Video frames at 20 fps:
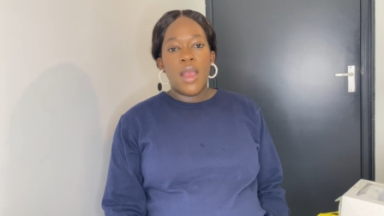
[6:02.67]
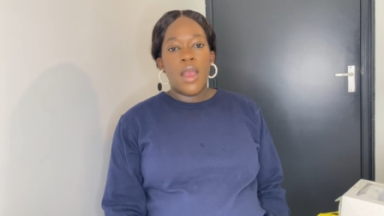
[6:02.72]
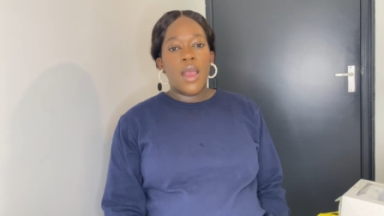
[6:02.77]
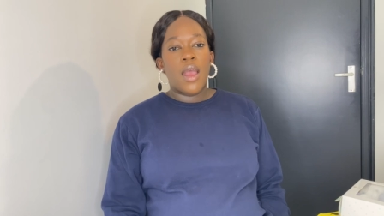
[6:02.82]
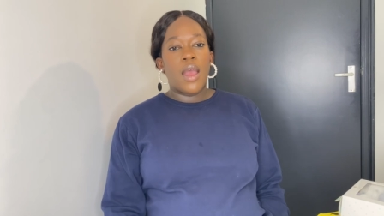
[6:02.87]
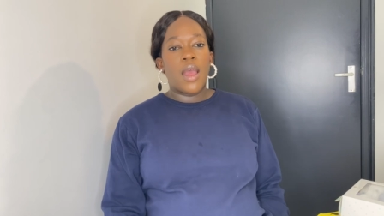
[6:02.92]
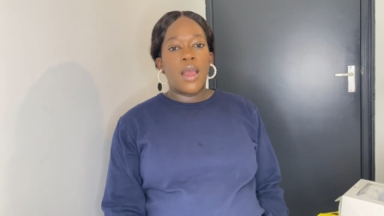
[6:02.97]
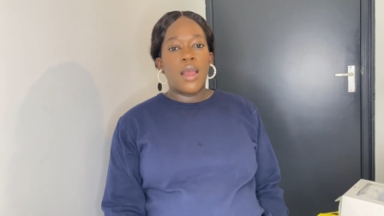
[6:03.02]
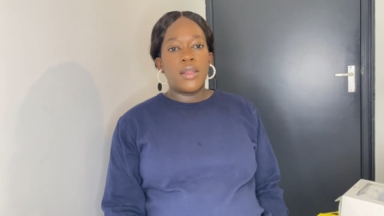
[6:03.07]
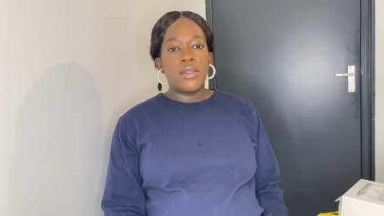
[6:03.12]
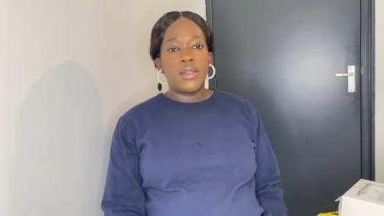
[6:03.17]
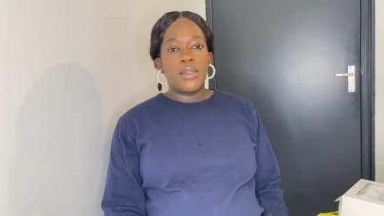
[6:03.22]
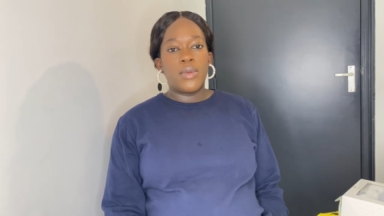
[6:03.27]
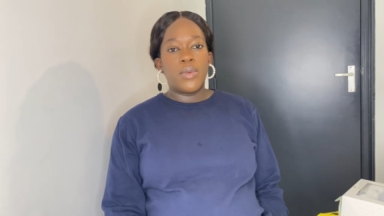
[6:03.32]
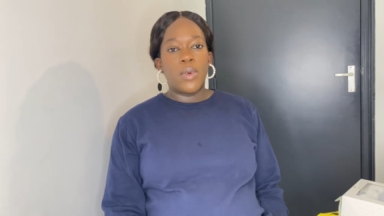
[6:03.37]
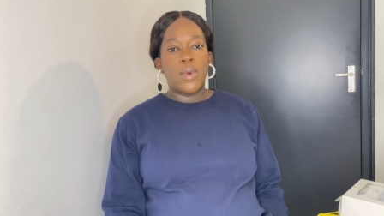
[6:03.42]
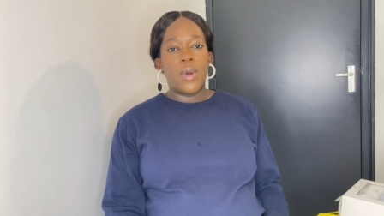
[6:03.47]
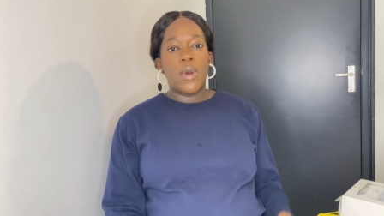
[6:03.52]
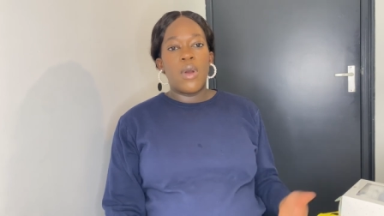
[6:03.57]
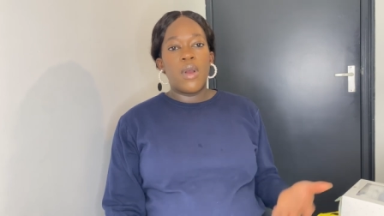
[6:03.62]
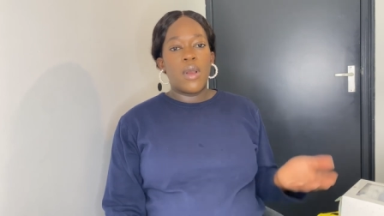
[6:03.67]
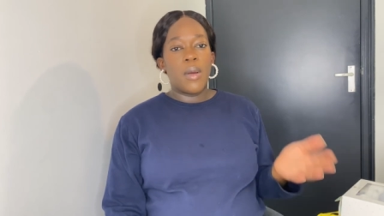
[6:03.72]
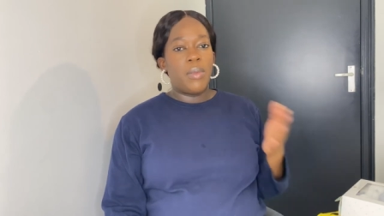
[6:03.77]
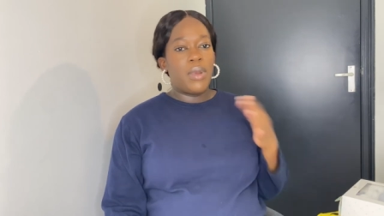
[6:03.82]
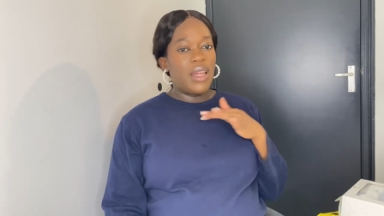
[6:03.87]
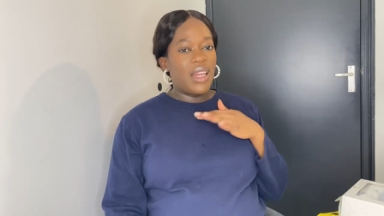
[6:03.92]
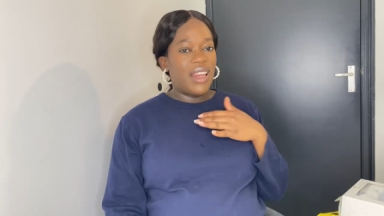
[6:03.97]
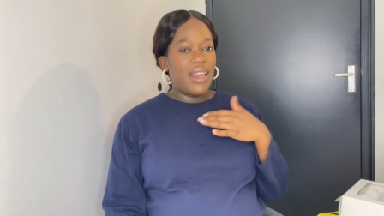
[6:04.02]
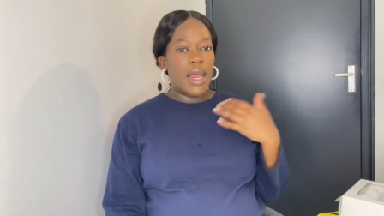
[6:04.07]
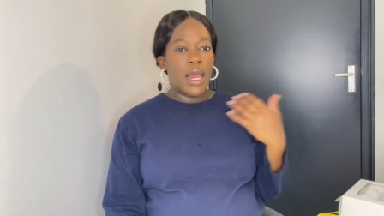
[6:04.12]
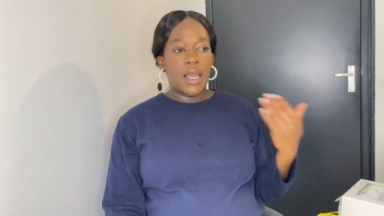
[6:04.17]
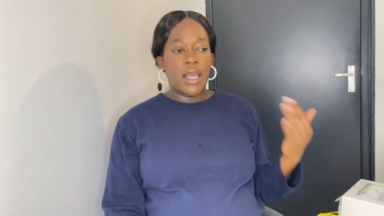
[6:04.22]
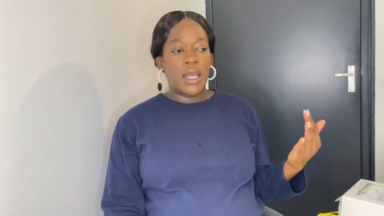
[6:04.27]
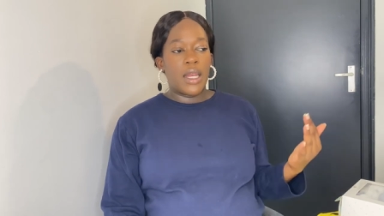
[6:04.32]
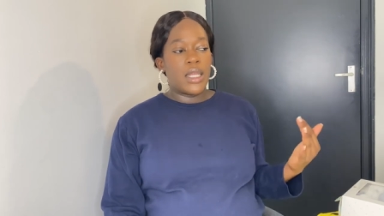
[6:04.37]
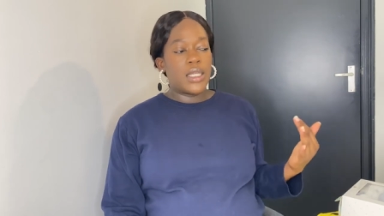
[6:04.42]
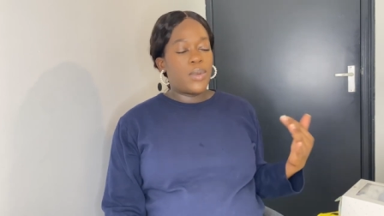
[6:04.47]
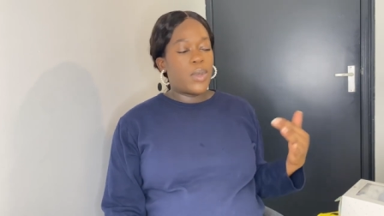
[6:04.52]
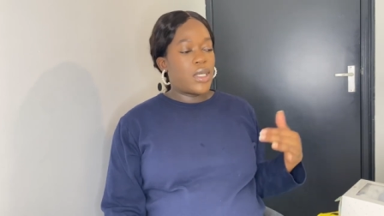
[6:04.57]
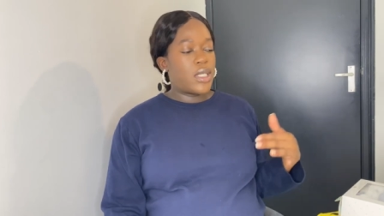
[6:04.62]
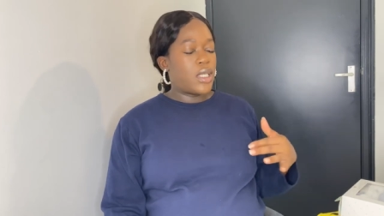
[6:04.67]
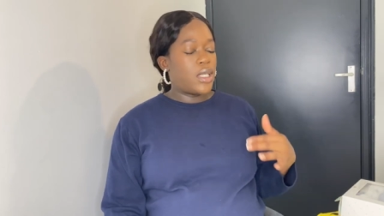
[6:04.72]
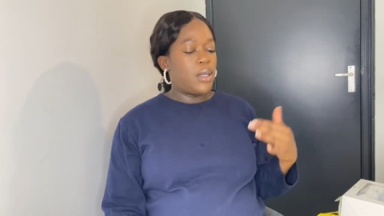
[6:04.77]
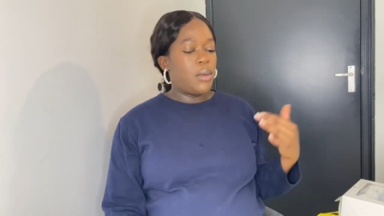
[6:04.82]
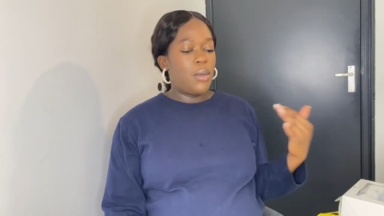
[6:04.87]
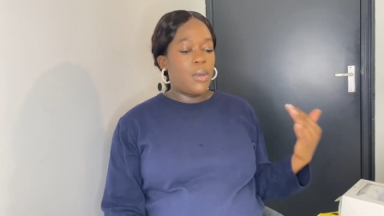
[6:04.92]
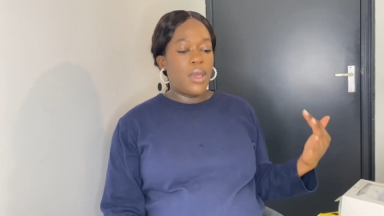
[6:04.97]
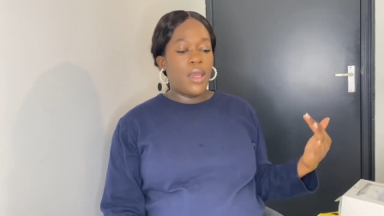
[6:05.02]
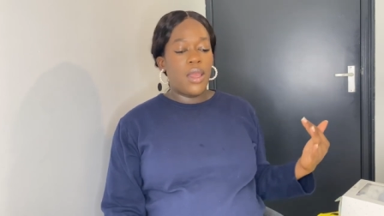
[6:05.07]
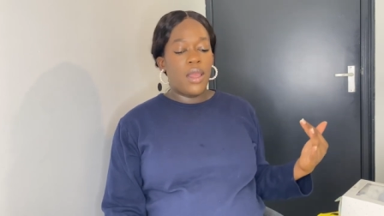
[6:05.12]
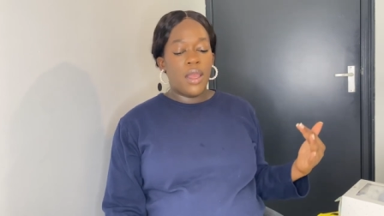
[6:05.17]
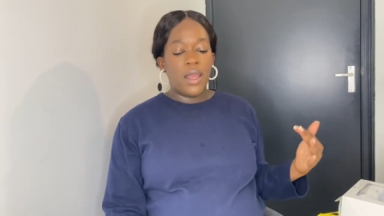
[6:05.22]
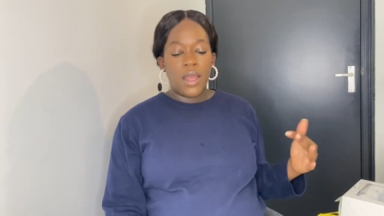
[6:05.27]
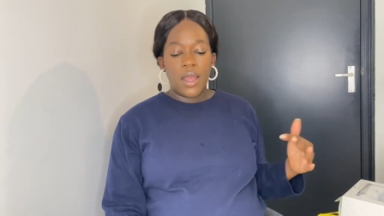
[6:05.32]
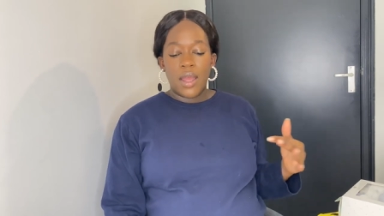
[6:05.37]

and we were all completely knackered, especially me.